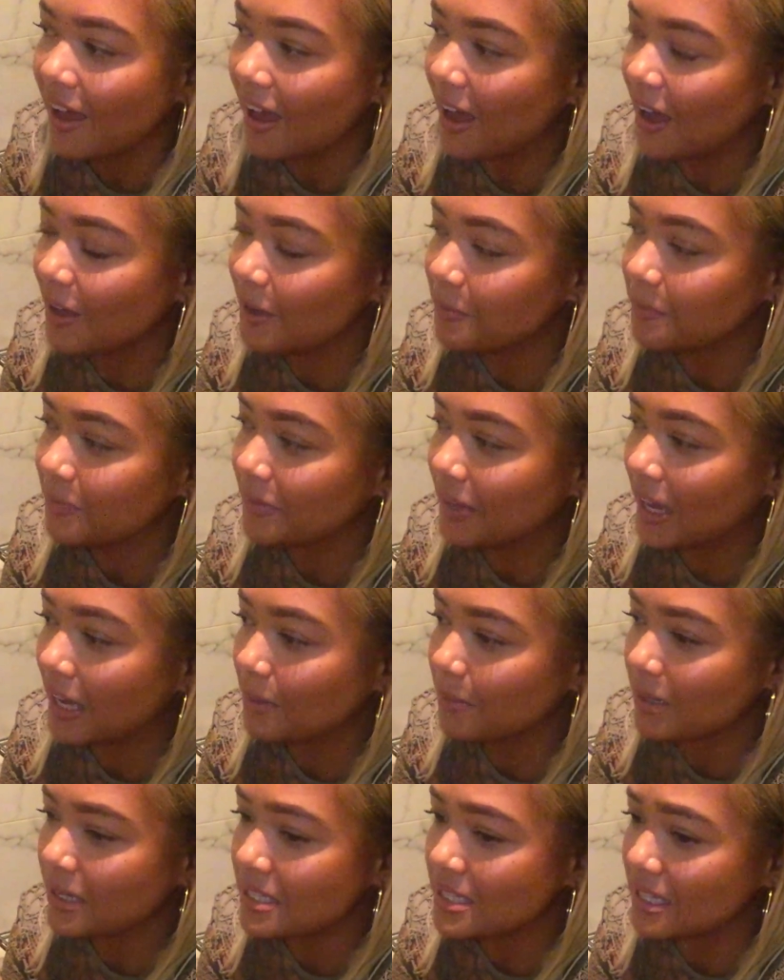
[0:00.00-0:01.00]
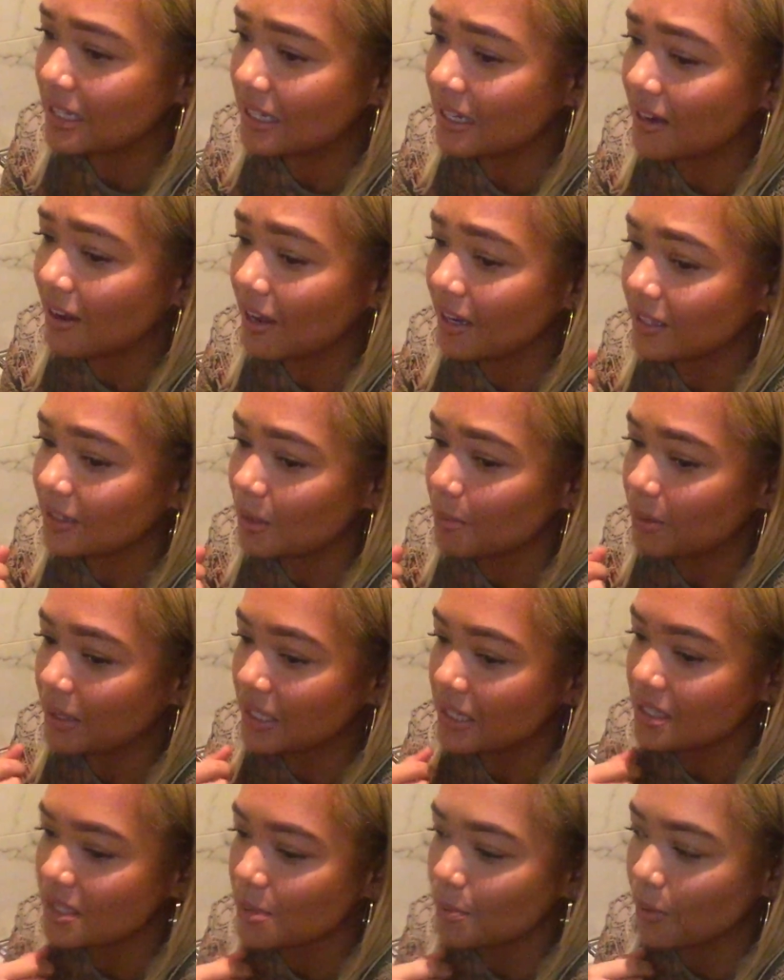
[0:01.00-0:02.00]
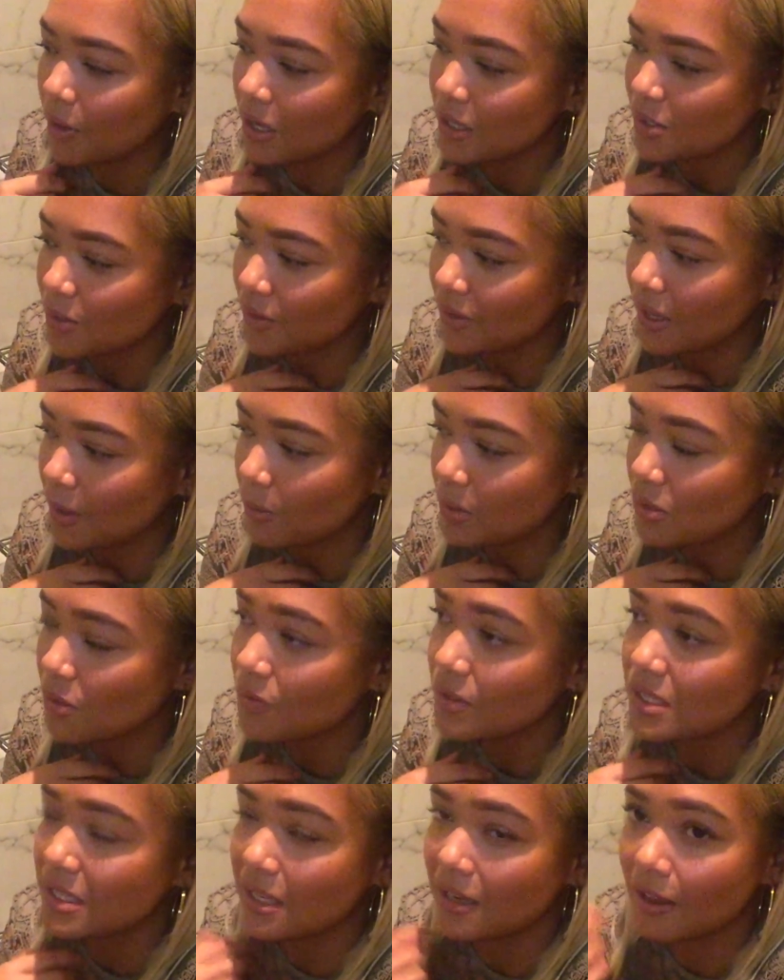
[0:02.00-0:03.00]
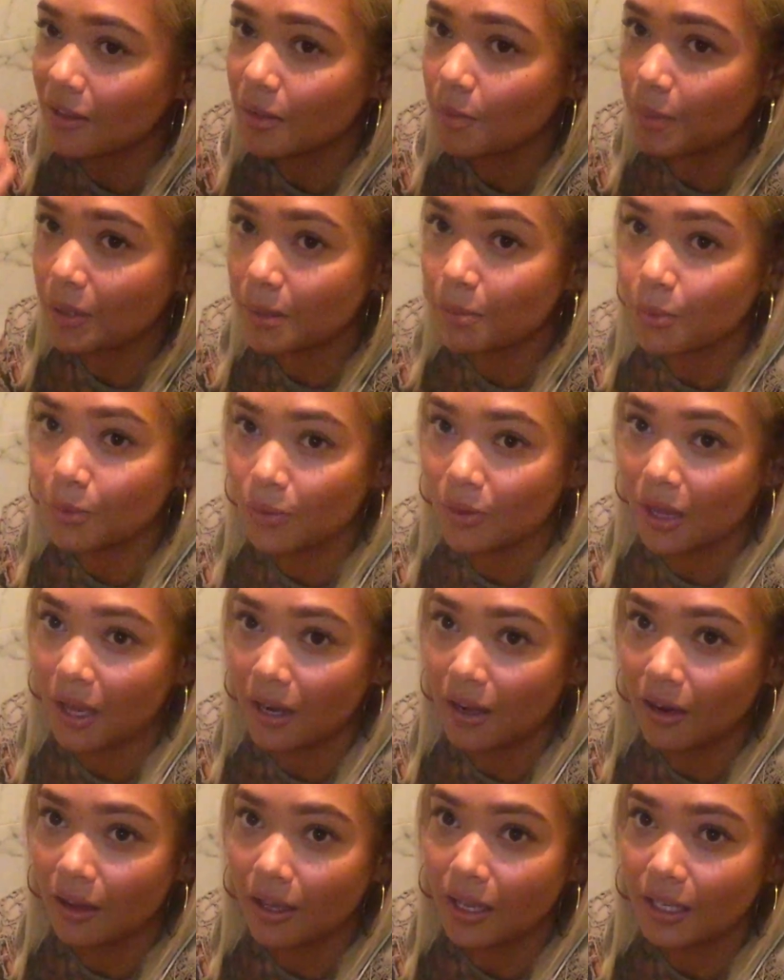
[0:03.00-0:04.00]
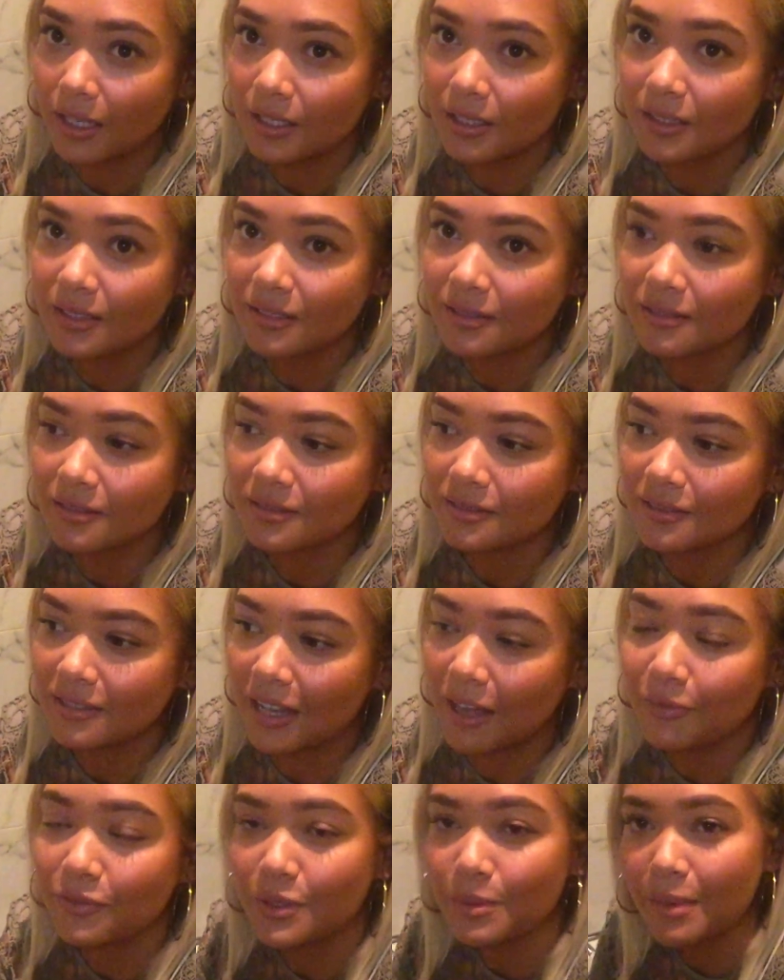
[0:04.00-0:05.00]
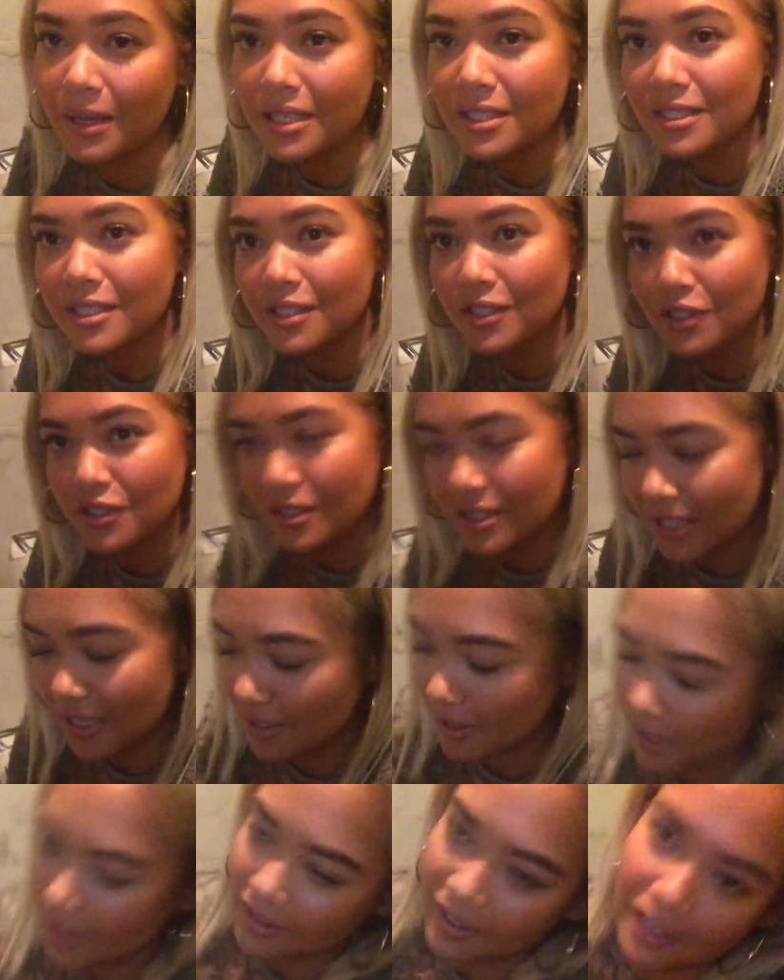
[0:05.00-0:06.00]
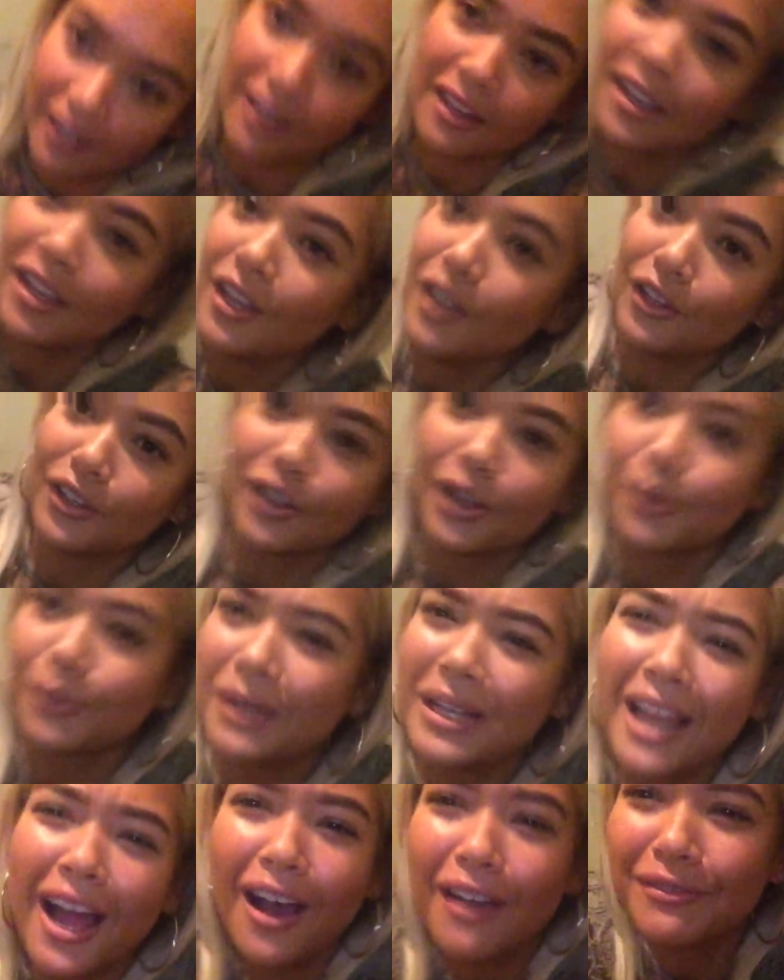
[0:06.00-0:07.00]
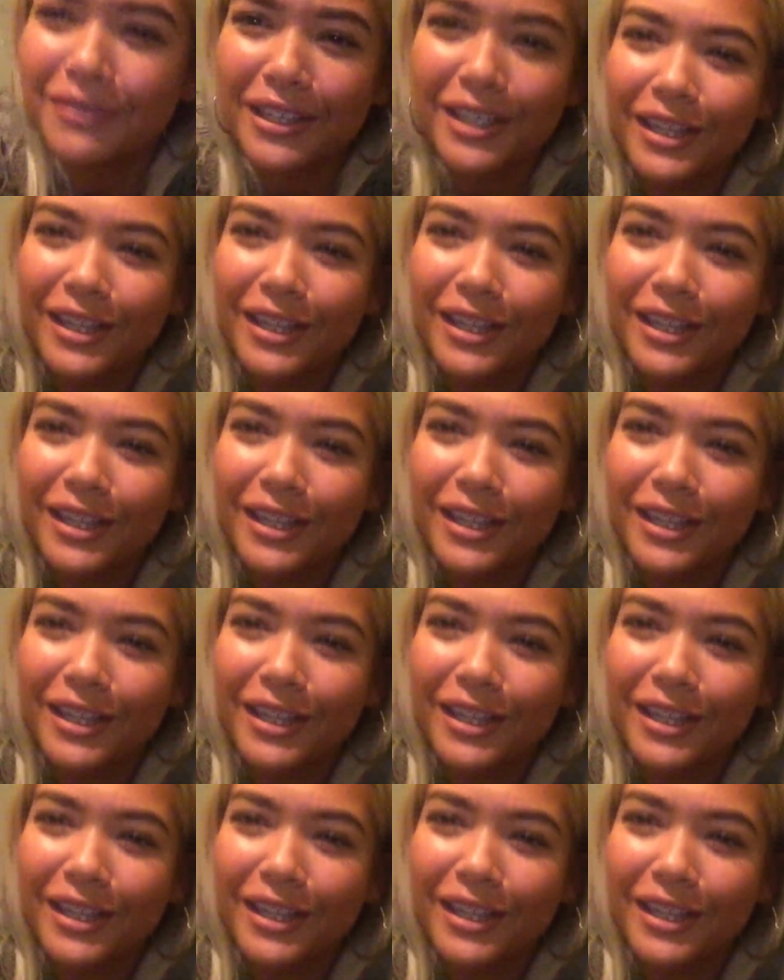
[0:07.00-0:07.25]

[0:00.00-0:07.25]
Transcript: And basically like the biggest surprise on there was obviously like the people that like left a message and said like, you know, we love